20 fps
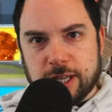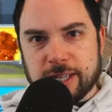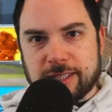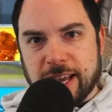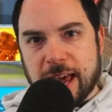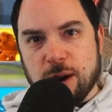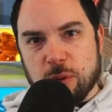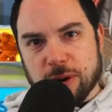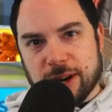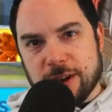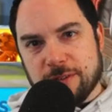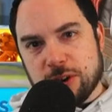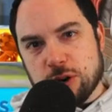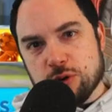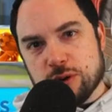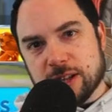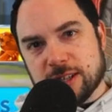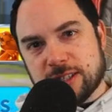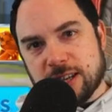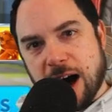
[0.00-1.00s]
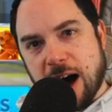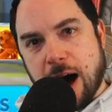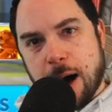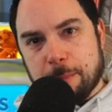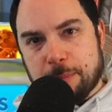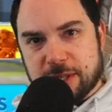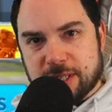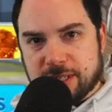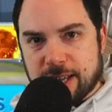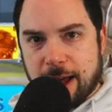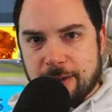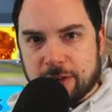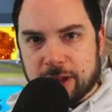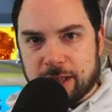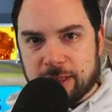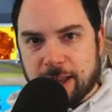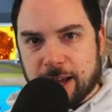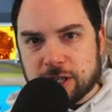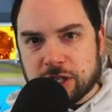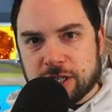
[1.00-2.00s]
Today, we're giving you the top
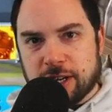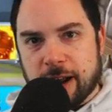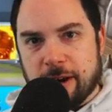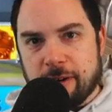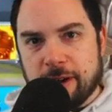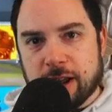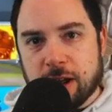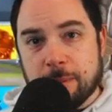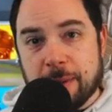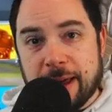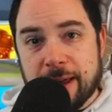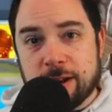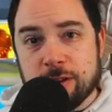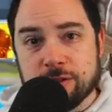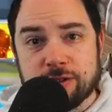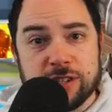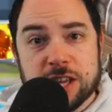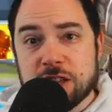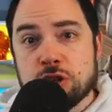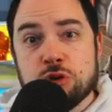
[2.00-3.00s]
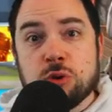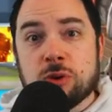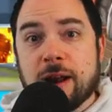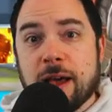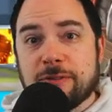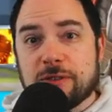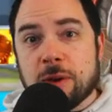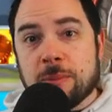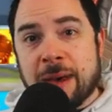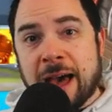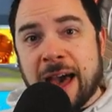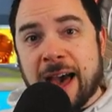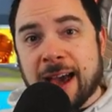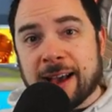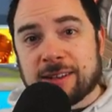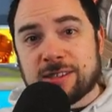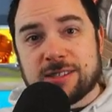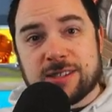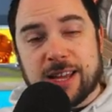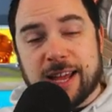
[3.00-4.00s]
seven legendary commanders that you don't have to
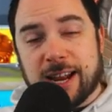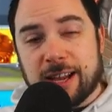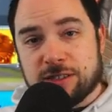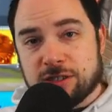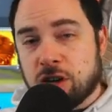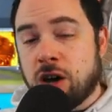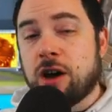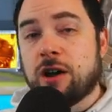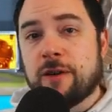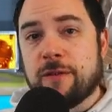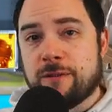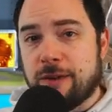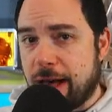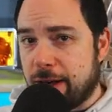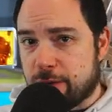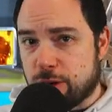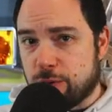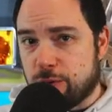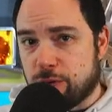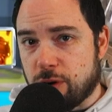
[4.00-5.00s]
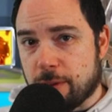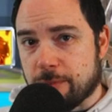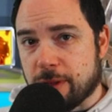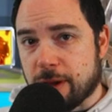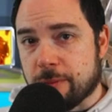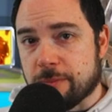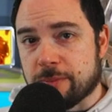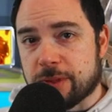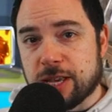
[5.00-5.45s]
max to get a ton of value from them.